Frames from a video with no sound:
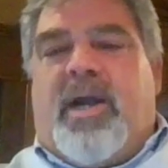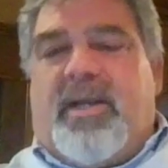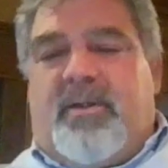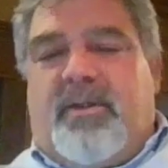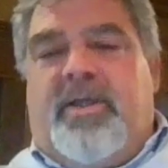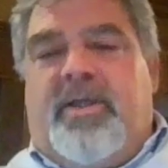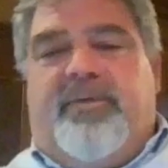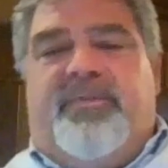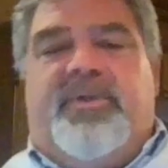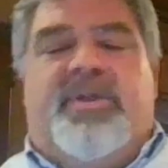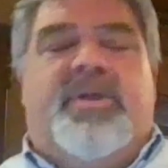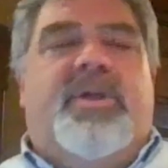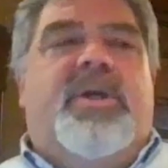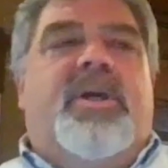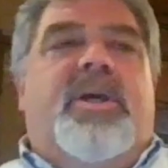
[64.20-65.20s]
I lived.
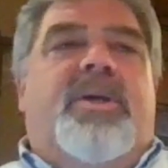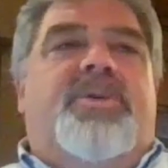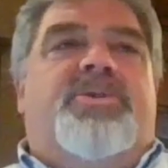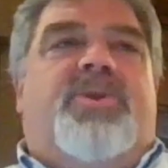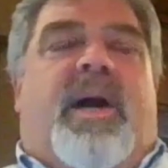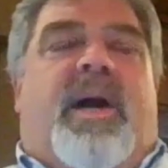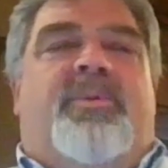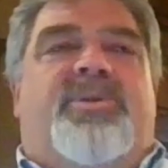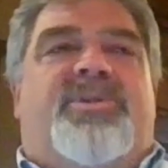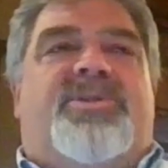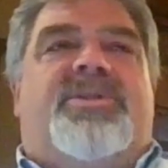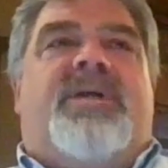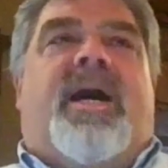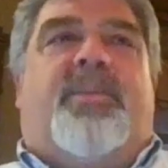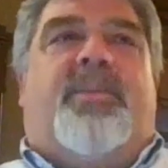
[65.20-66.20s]
So I would
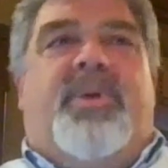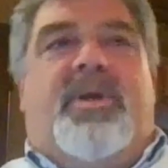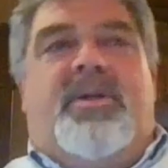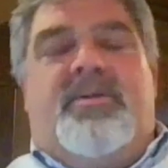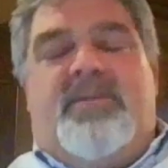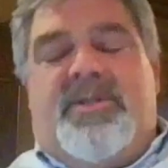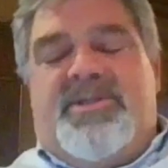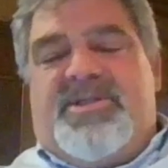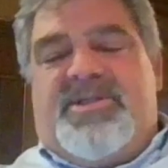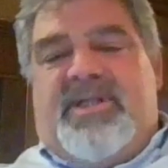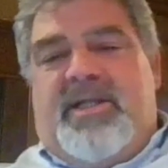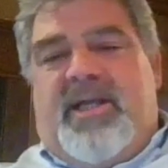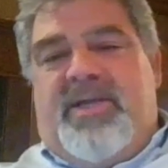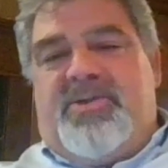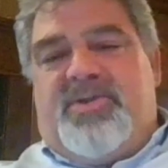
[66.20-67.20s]
stop in
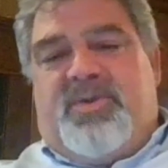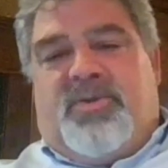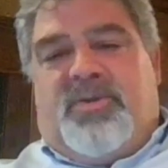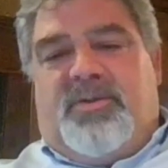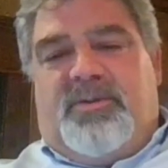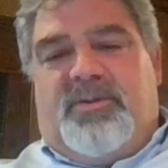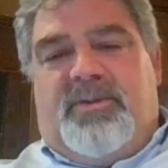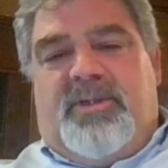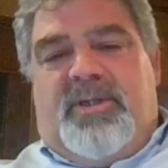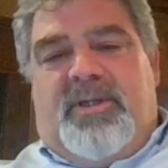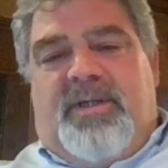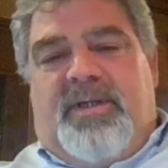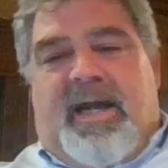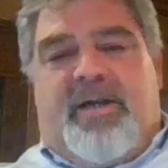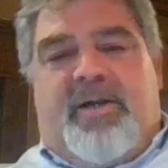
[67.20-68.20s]
C&A Tool,
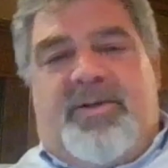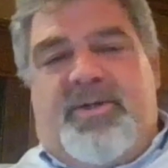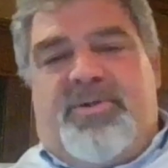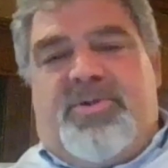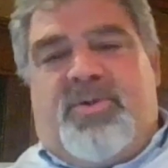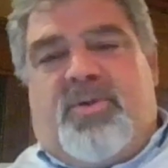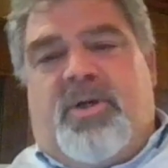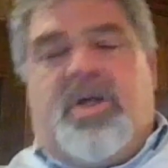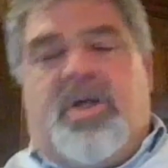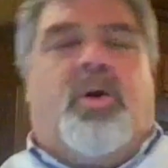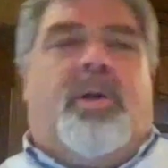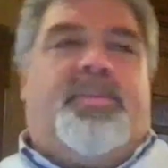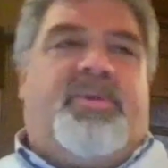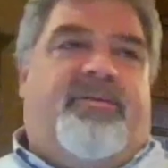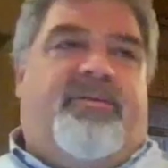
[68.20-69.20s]
knock on the door, go
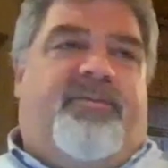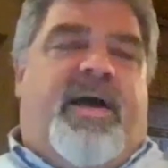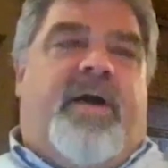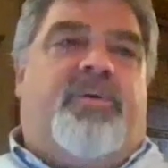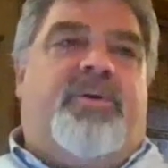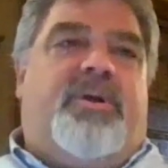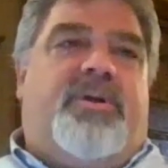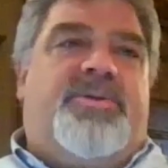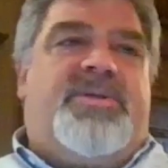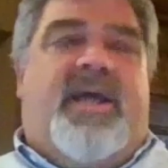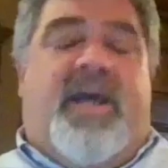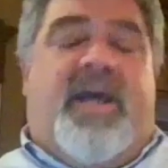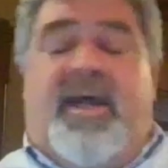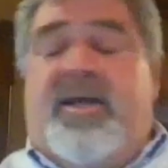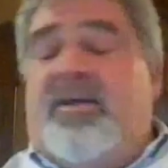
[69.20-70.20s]
up to the founder and say,
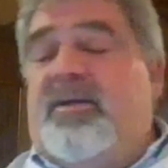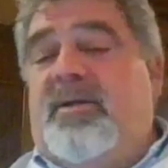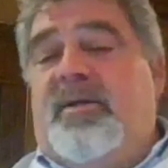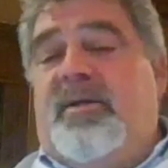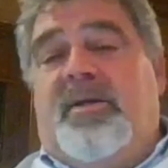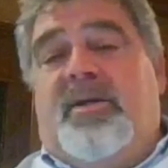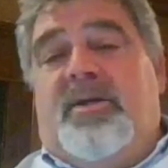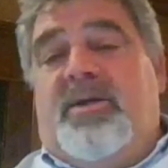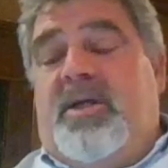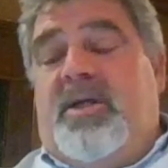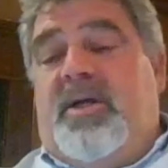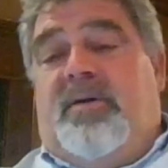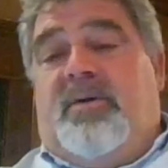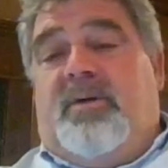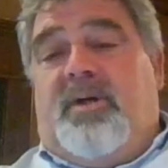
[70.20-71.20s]
"Hey,
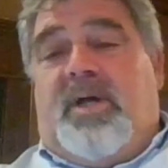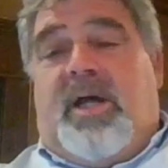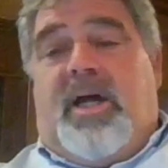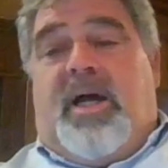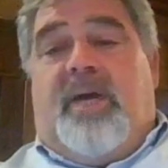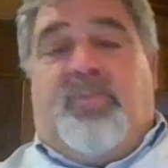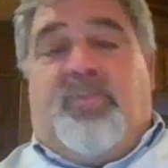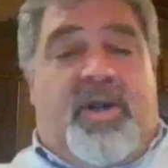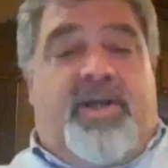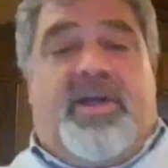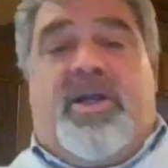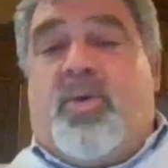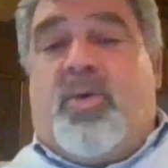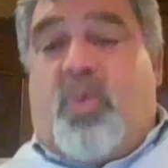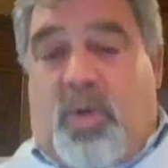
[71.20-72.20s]
I'm ready to
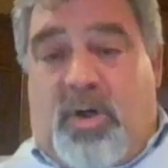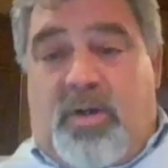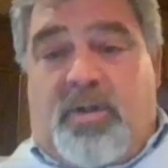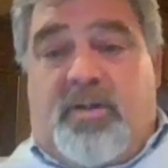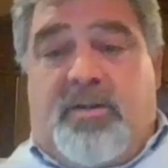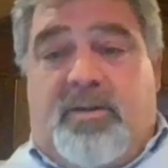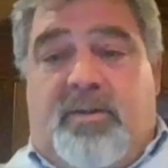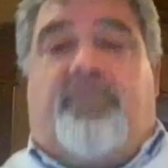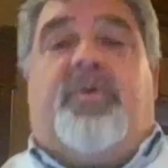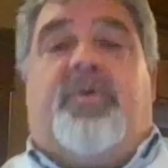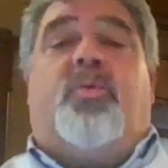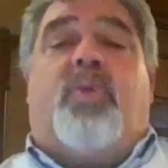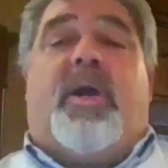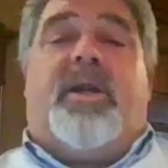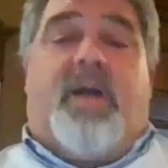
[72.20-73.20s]
go to work if
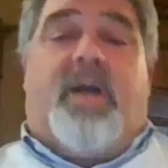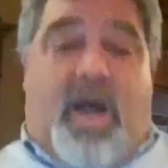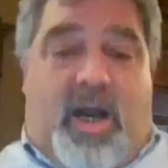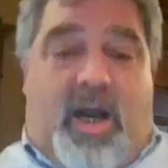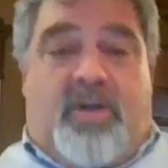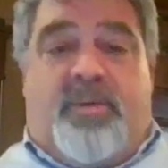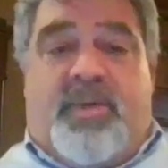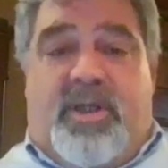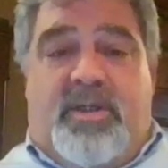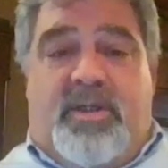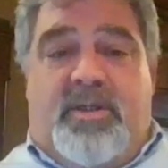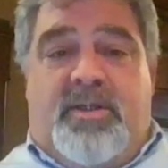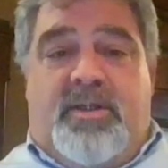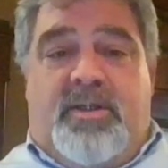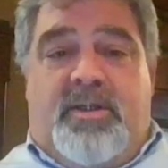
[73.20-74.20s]
you're ready to hire me."
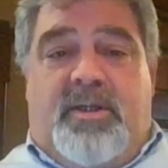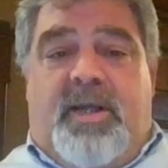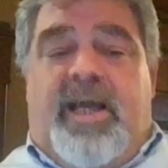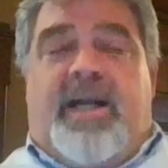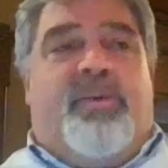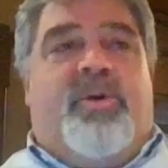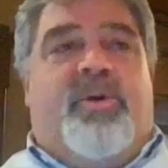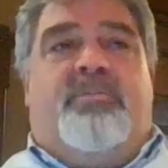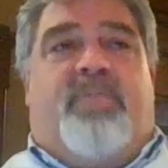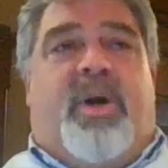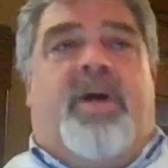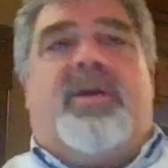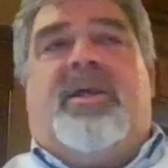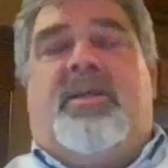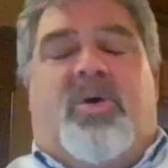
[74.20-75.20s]
And I would
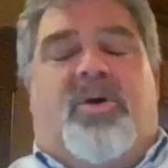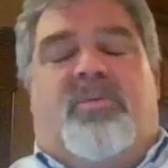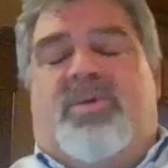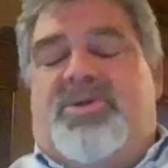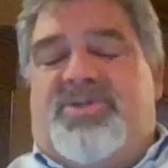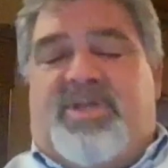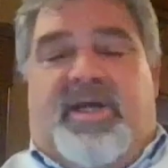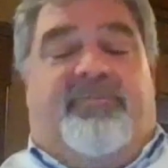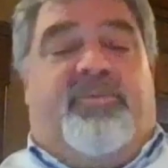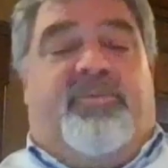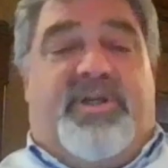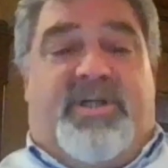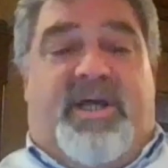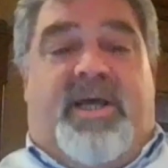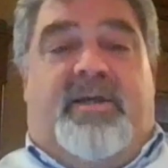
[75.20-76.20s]
bug him almost
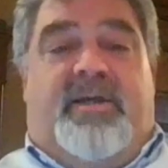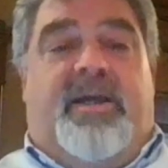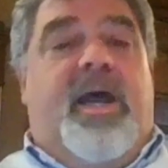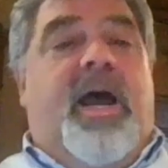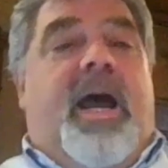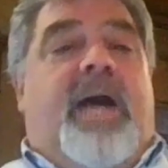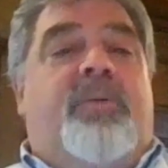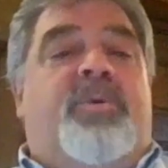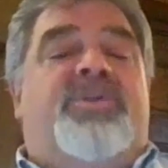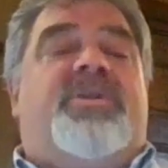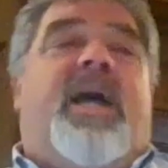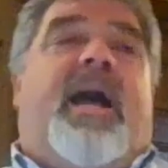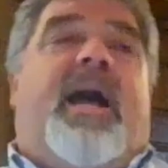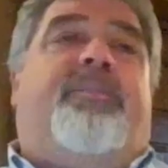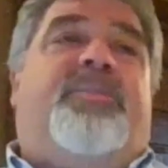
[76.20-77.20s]
every day. I would
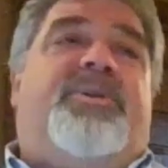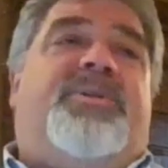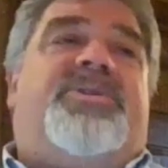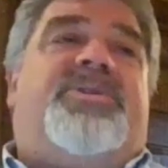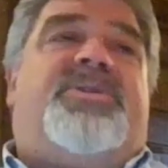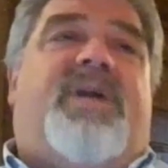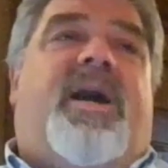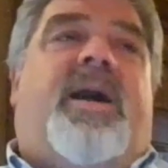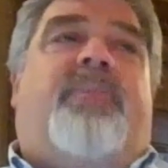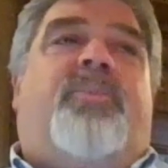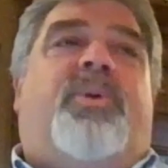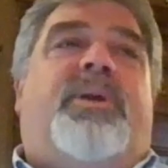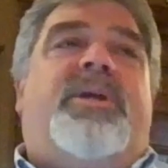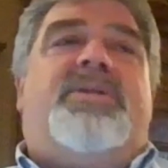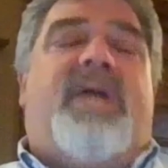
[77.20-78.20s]
happen to stop
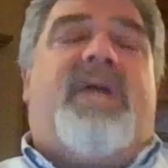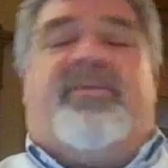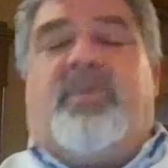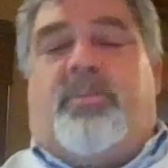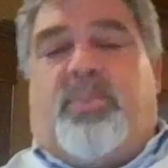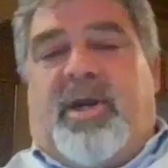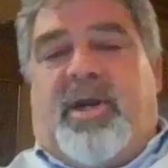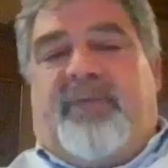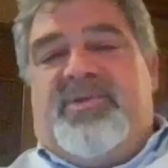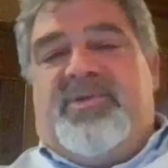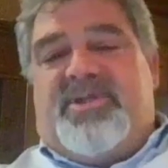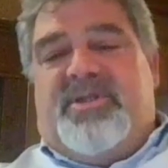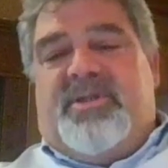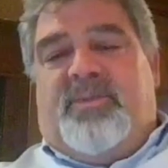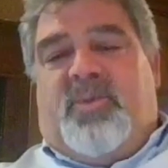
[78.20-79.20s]
when he's having
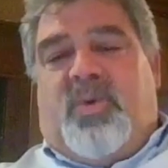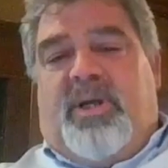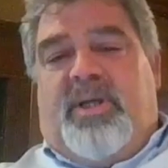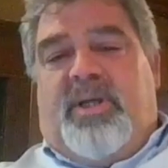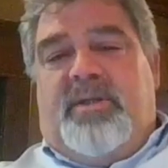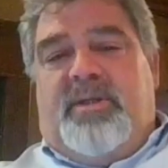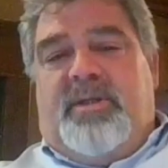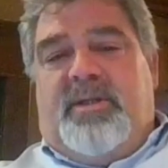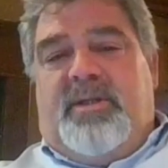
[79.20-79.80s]
breakfast in the morning.